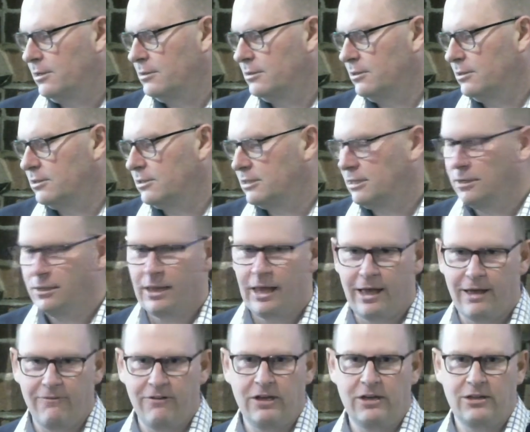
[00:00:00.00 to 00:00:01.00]
still
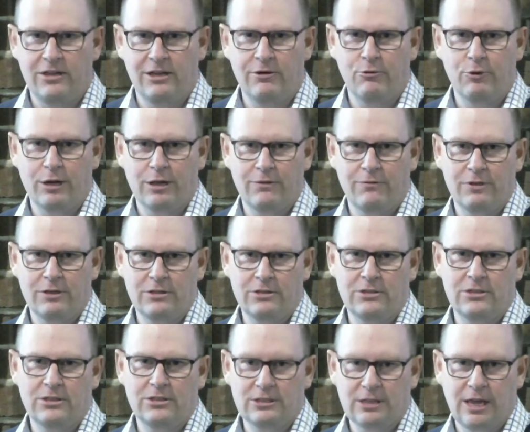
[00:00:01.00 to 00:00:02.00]
have anything relevant
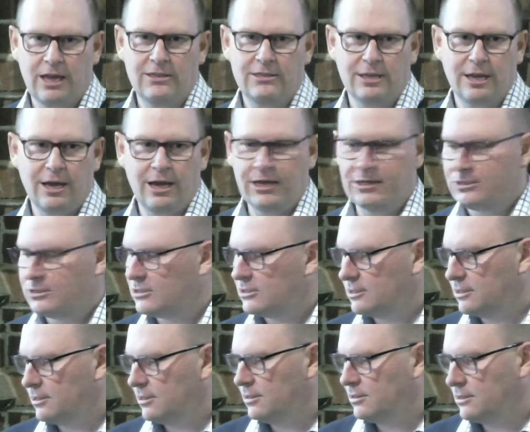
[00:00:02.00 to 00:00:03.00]
to say to us
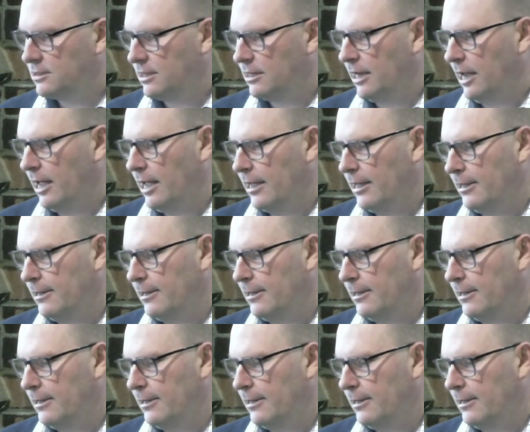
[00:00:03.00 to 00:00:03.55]
today?